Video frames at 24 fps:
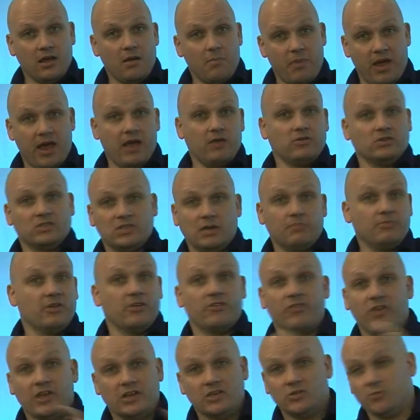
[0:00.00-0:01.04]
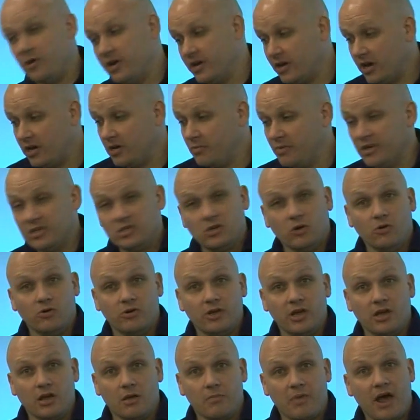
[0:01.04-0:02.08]
about some of the things we're going to be
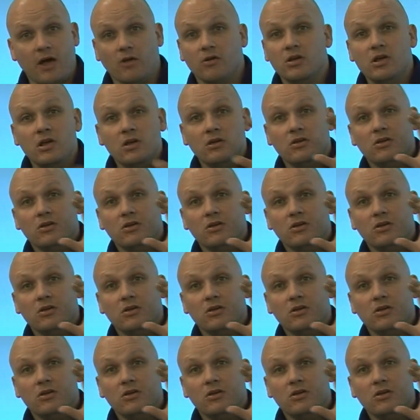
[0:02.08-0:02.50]
talking about.